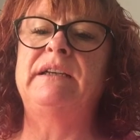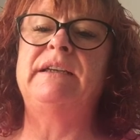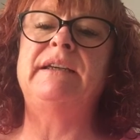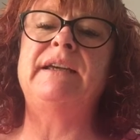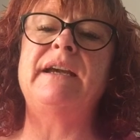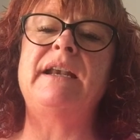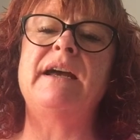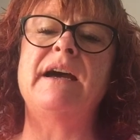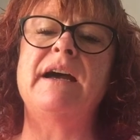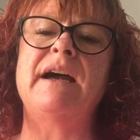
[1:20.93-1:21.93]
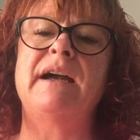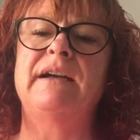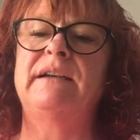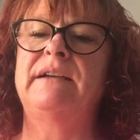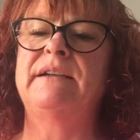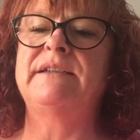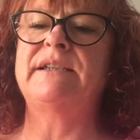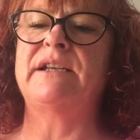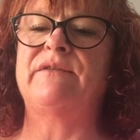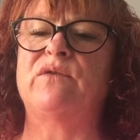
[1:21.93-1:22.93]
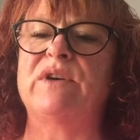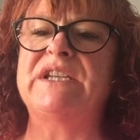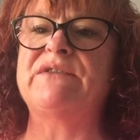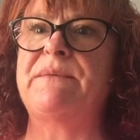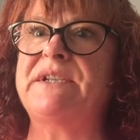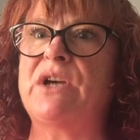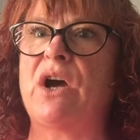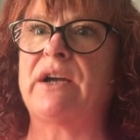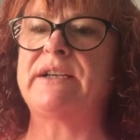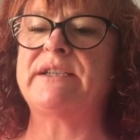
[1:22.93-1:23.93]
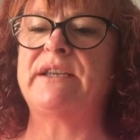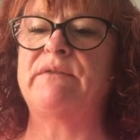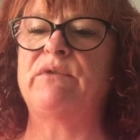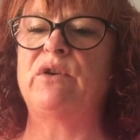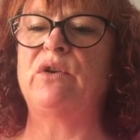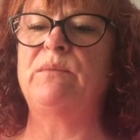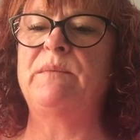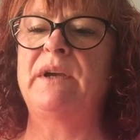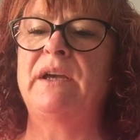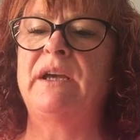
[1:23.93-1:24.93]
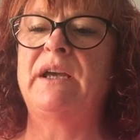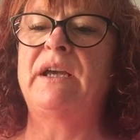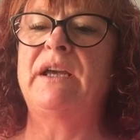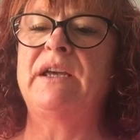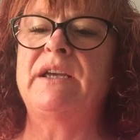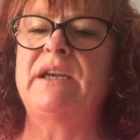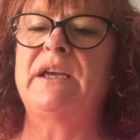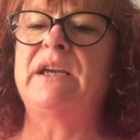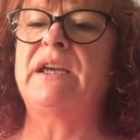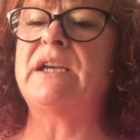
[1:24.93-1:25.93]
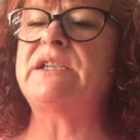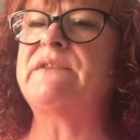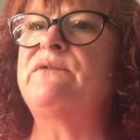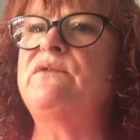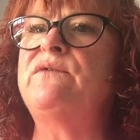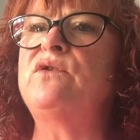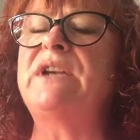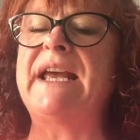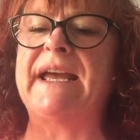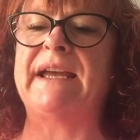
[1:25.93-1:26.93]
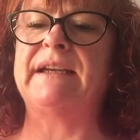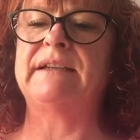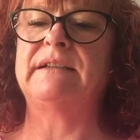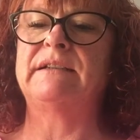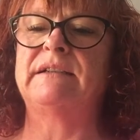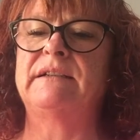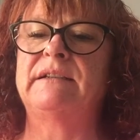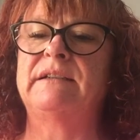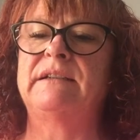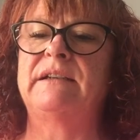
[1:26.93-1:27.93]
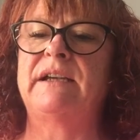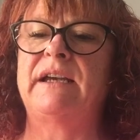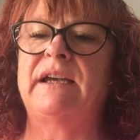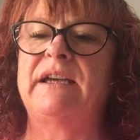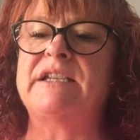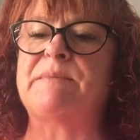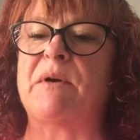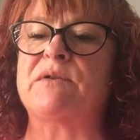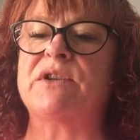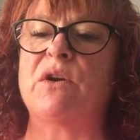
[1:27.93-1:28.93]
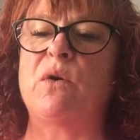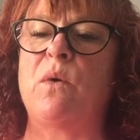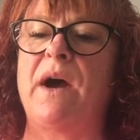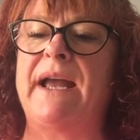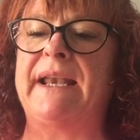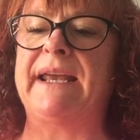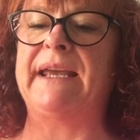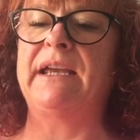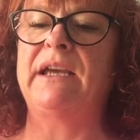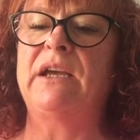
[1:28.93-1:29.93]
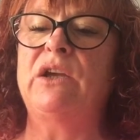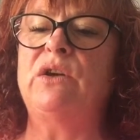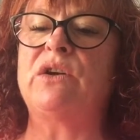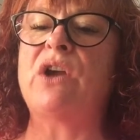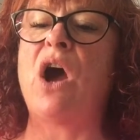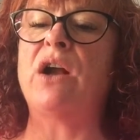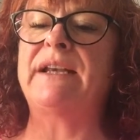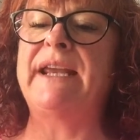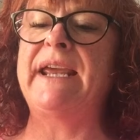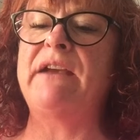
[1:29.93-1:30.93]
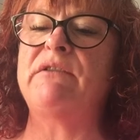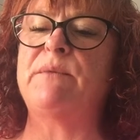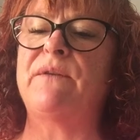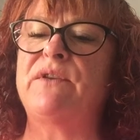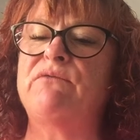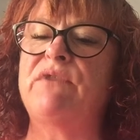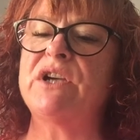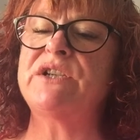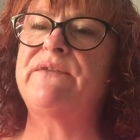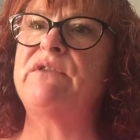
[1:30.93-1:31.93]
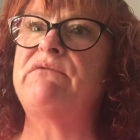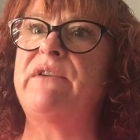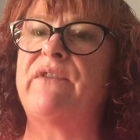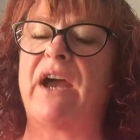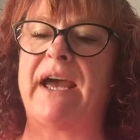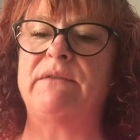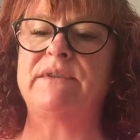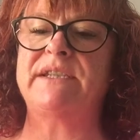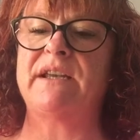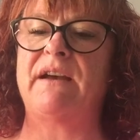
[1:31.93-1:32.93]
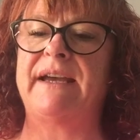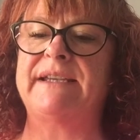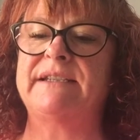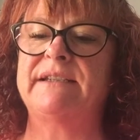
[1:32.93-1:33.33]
Qui est là? Said a voice from the darkness in the room. Qu'est-ce que vous voulez? He spoke so quietly, you could hardly hear him over the rush of the river outside.